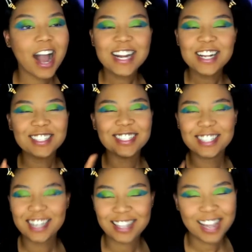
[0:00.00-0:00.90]
didn't
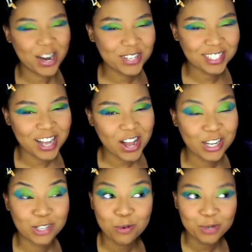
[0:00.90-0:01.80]
see the hairstyle
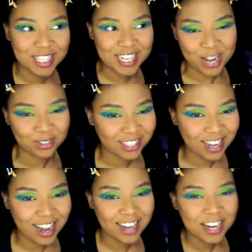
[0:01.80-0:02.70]
because we were sitting
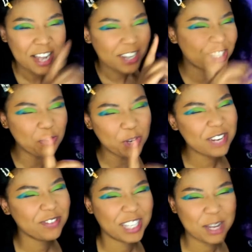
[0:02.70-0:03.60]
outside. She wouldn't
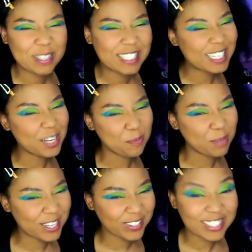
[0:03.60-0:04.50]
even let me see a
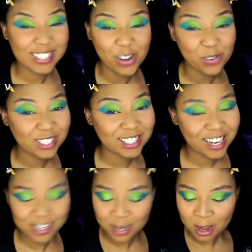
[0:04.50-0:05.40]
mirror until I was
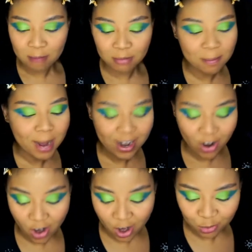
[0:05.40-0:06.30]
done. But my
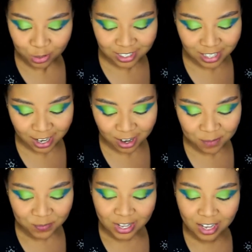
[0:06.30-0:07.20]
aunt was there
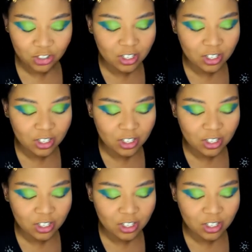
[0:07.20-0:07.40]
and she